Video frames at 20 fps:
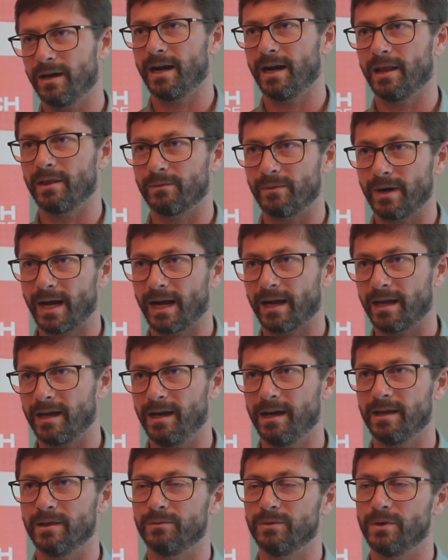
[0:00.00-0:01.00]
of the
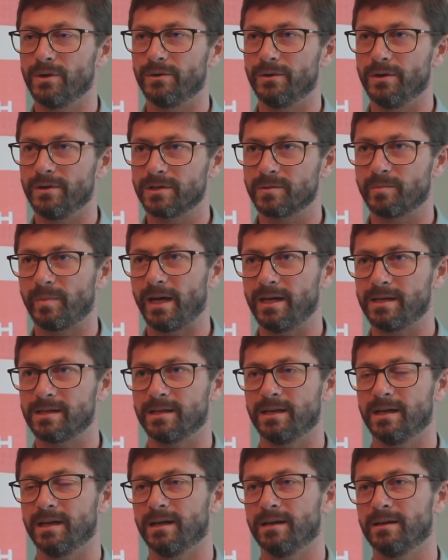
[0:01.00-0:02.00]
racking, the rotor-row
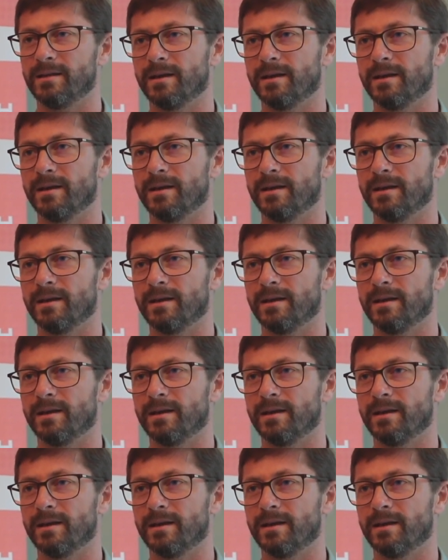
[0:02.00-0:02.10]
spacing.